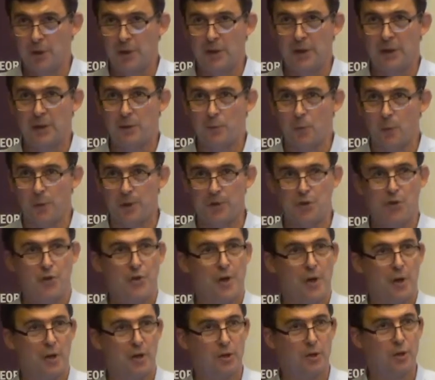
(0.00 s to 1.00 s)
in which
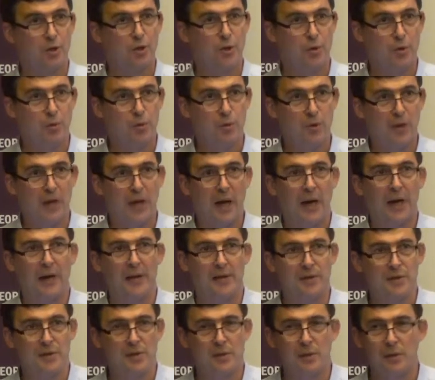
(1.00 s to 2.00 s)
there are two
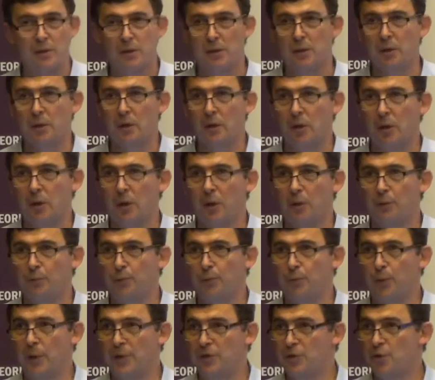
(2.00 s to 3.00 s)
kinds of
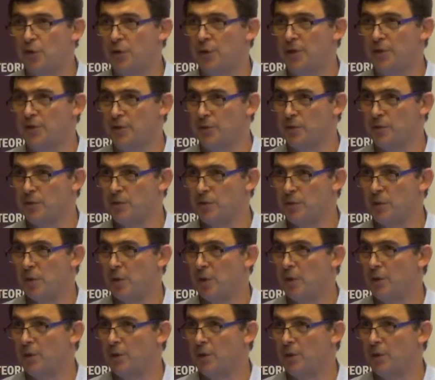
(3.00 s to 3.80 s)
French citizens,